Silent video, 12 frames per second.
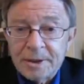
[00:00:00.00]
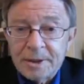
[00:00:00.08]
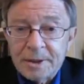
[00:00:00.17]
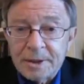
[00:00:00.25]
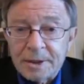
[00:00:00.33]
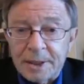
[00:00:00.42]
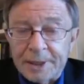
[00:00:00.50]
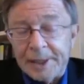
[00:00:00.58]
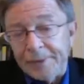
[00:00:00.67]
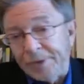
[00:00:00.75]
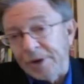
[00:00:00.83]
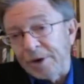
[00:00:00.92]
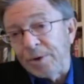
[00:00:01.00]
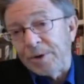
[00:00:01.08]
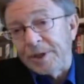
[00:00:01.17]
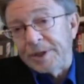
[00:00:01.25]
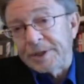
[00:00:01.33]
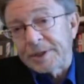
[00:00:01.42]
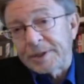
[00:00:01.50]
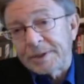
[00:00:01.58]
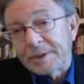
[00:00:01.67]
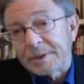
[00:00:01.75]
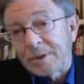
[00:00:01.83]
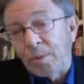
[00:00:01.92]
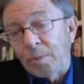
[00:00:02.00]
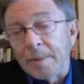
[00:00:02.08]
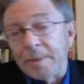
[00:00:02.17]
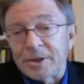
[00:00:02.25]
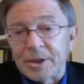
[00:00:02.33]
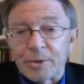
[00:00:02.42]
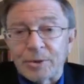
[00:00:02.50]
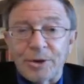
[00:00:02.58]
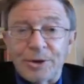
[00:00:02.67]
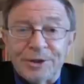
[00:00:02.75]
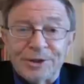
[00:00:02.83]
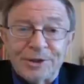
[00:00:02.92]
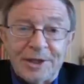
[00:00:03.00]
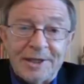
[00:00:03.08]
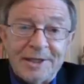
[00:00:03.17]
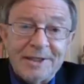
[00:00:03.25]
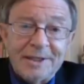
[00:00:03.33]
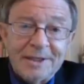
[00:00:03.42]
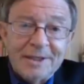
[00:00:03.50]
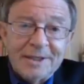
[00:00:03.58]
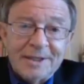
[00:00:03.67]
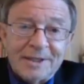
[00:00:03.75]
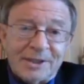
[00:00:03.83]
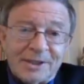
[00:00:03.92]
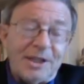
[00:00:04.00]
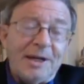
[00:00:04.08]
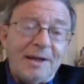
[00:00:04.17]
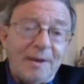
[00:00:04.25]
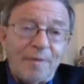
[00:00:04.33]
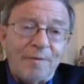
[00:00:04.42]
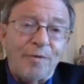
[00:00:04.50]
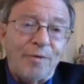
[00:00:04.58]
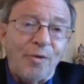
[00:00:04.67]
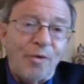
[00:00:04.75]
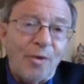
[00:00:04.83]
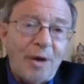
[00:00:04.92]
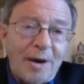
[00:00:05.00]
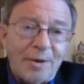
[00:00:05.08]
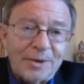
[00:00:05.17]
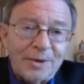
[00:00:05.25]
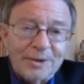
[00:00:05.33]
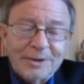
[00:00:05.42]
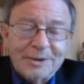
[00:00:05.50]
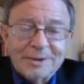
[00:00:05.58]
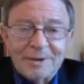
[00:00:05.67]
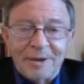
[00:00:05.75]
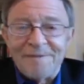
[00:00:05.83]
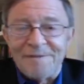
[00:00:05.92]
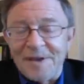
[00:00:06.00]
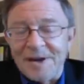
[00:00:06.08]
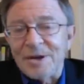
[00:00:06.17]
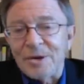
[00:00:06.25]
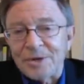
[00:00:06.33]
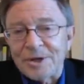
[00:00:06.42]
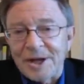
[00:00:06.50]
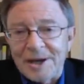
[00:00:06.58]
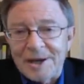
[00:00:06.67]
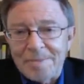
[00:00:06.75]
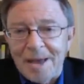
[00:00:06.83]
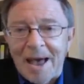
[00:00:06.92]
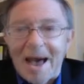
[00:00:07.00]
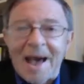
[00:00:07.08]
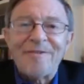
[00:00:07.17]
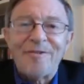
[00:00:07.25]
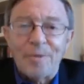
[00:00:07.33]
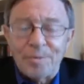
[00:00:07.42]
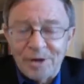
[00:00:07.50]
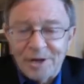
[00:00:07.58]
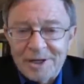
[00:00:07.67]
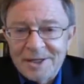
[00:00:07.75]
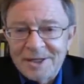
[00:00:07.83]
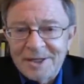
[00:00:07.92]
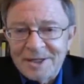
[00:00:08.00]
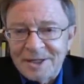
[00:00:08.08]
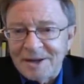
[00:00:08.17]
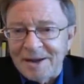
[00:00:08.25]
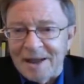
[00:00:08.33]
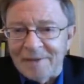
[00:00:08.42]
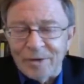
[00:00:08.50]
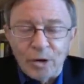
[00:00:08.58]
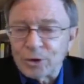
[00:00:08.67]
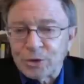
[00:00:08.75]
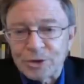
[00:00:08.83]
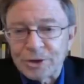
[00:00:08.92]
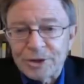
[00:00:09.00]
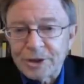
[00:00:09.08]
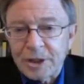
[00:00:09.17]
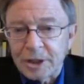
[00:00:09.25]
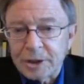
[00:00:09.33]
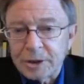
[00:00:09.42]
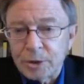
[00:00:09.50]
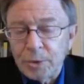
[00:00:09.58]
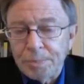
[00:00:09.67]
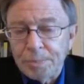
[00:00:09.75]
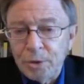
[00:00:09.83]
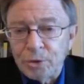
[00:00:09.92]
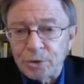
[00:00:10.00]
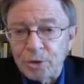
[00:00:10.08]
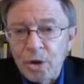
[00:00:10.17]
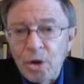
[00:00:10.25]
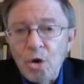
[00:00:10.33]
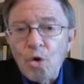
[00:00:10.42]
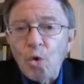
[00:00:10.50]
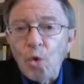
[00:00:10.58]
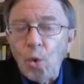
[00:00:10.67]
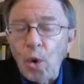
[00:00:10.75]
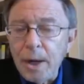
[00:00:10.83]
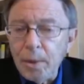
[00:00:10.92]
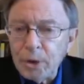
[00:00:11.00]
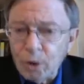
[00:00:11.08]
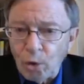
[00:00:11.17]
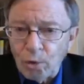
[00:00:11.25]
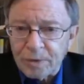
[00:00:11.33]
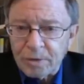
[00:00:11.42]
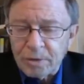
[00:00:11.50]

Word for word: Right. And yet there is Obama Secretary of State sitting there for 4 hours on videotape, affably having all sorts of discussions with Putin. When it was over,